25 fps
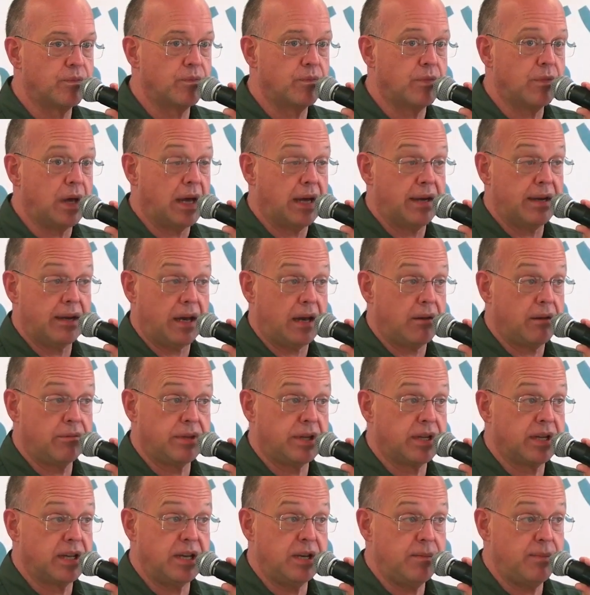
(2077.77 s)
don't
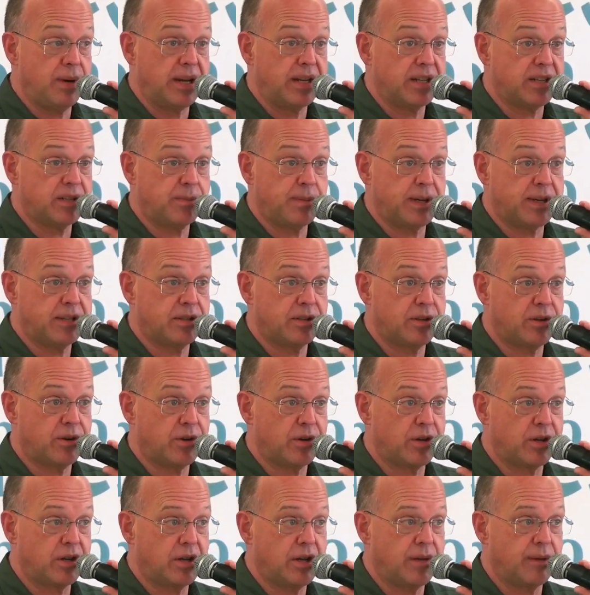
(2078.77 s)
think anybody expected her to
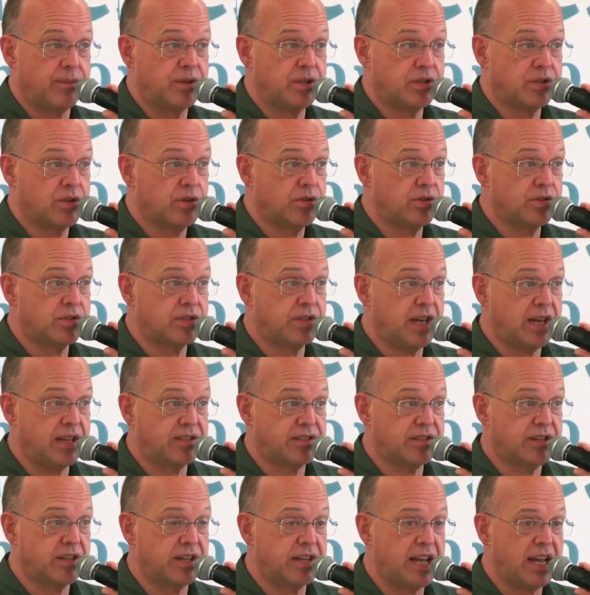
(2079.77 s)
come to church that Sunday.